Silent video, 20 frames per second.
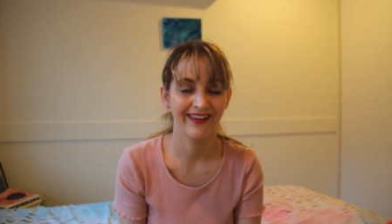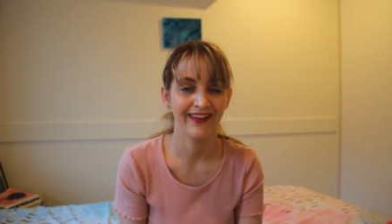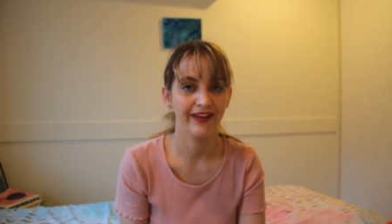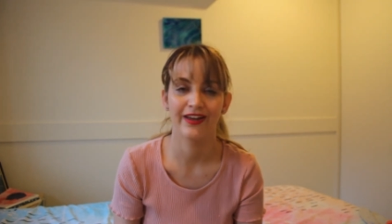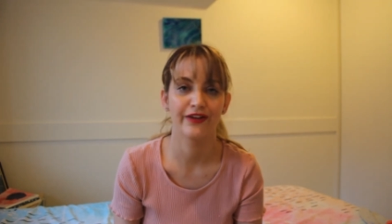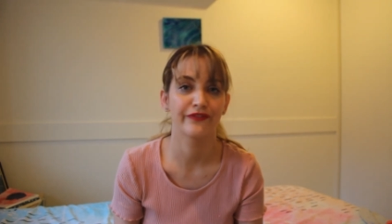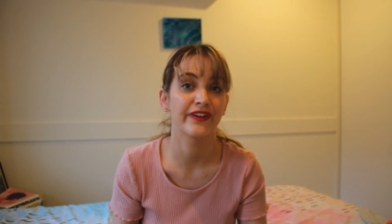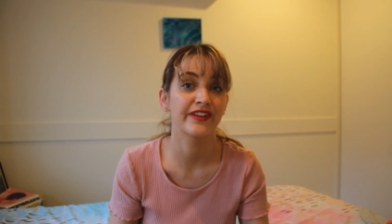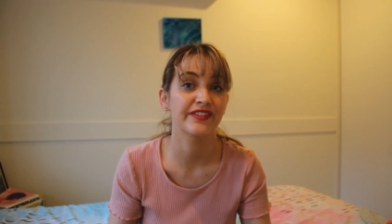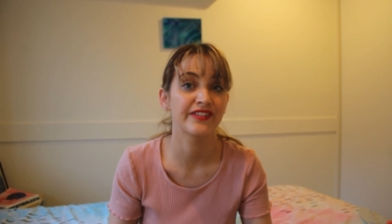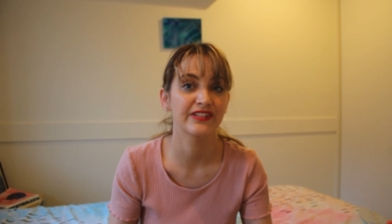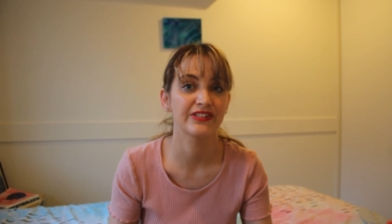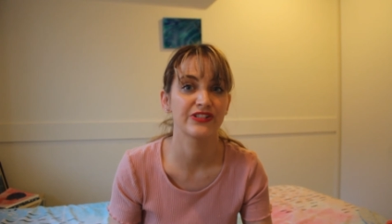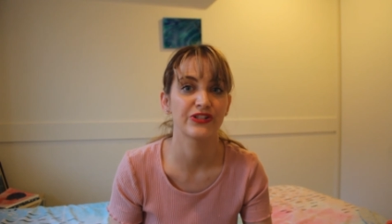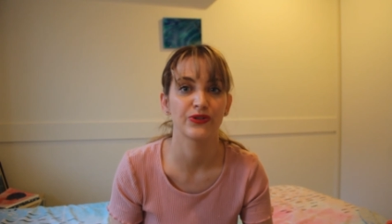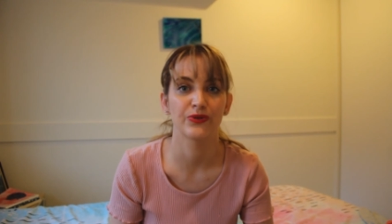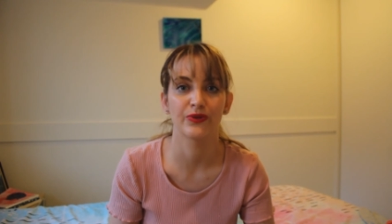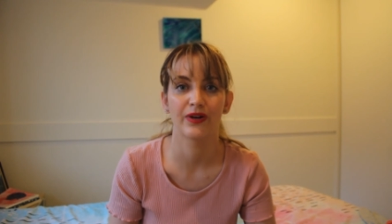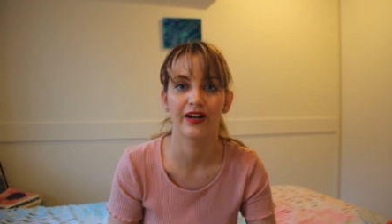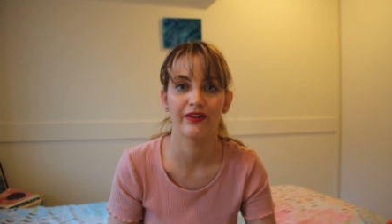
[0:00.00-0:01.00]
If I said to
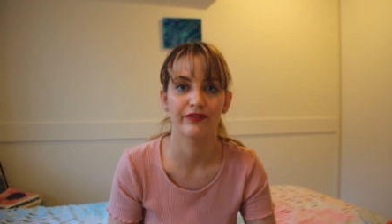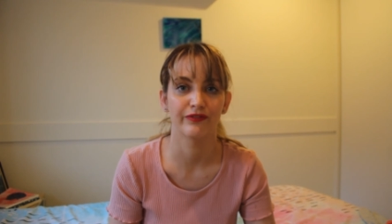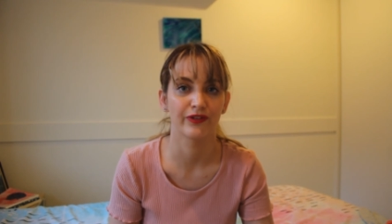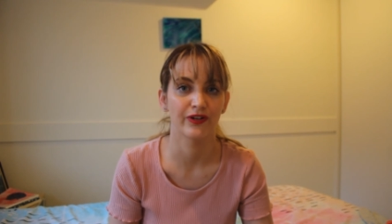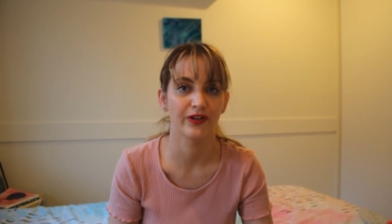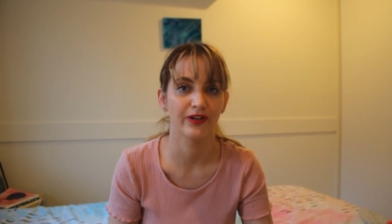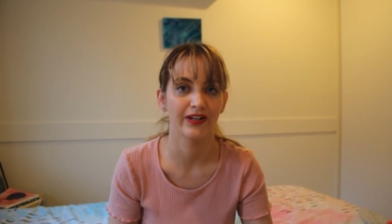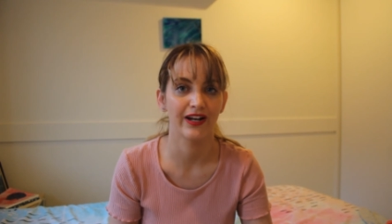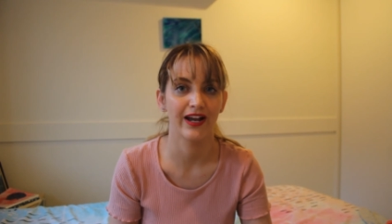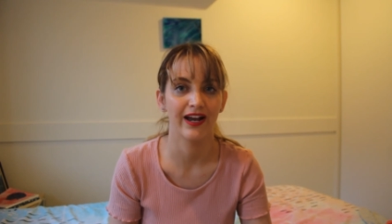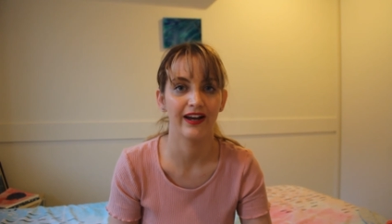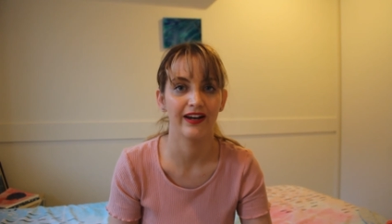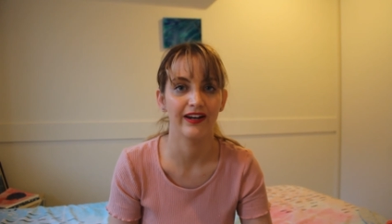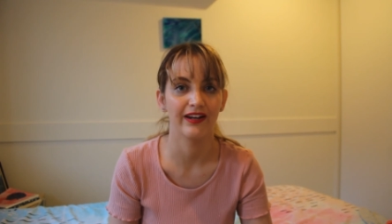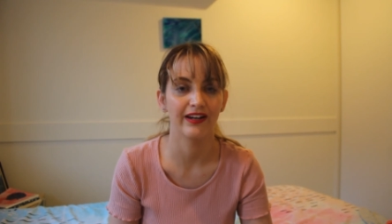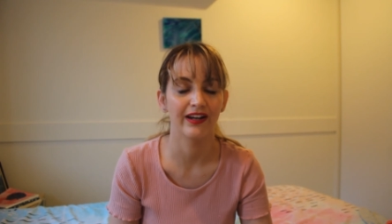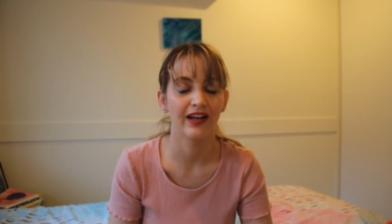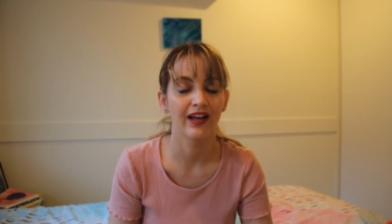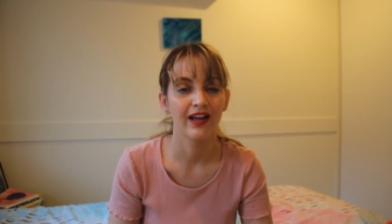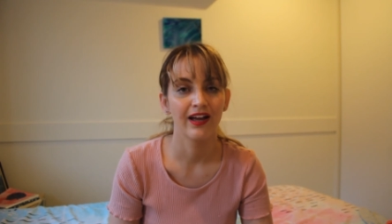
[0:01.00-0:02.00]
you, I've got
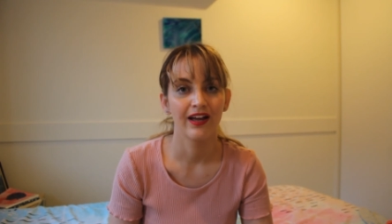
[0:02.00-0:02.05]
a